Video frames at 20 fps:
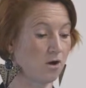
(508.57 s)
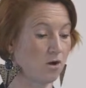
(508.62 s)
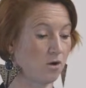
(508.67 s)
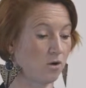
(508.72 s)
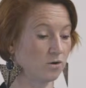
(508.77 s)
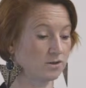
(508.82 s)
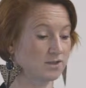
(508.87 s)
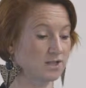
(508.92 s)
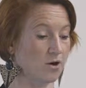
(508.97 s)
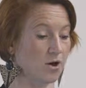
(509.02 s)

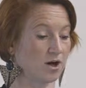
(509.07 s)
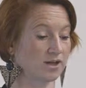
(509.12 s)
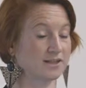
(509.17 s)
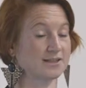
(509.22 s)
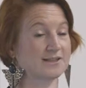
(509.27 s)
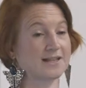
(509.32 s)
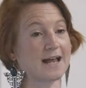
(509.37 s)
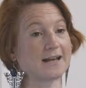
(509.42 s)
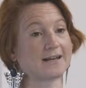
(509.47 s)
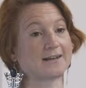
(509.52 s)
Also
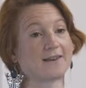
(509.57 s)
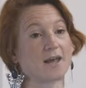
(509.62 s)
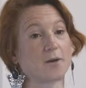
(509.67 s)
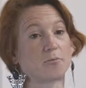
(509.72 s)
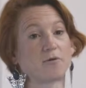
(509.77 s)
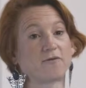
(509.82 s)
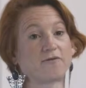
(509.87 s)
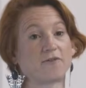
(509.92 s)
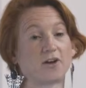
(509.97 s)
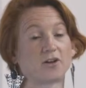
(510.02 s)
understanding their
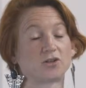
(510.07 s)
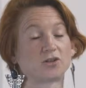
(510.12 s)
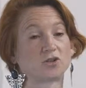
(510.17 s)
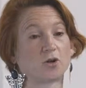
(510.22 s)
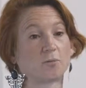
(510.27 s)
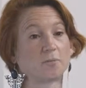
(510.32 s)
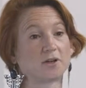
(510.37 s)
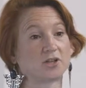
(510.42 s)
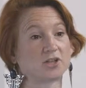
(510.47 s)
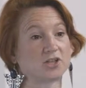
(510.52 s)
preferred
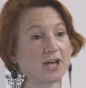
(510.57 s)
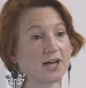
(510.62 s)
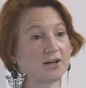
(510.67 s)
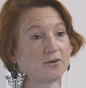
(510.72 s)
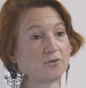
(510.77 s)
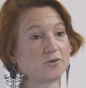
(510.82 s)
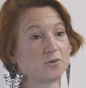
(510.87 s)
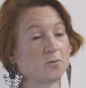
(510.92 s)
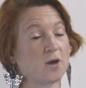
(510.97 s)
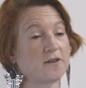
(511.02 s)
shopping channels,